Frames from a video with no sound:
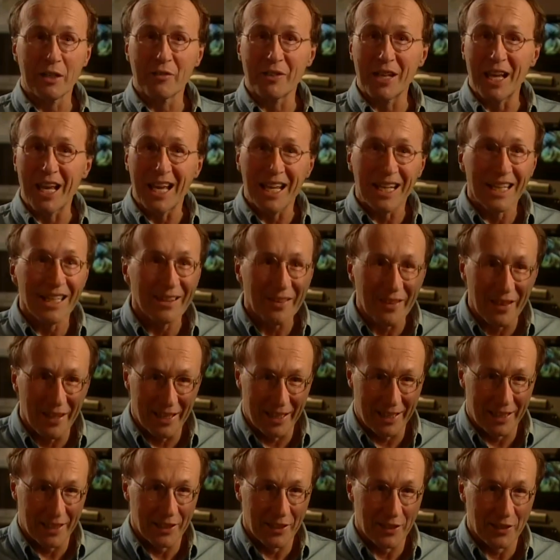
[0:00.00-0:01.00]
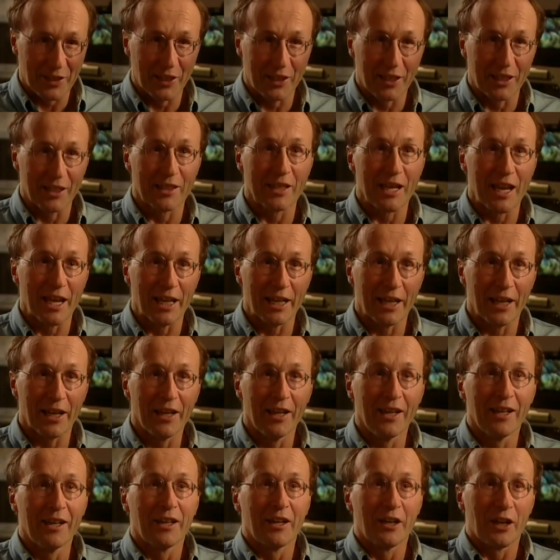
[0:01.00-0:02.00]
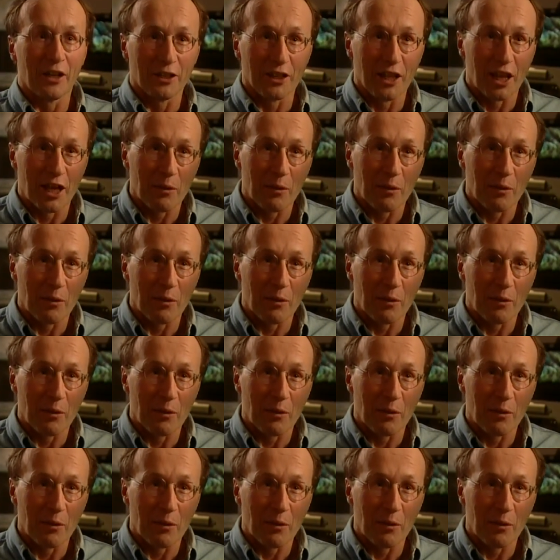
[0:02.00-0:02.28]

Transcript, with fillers: anything is going to take a lot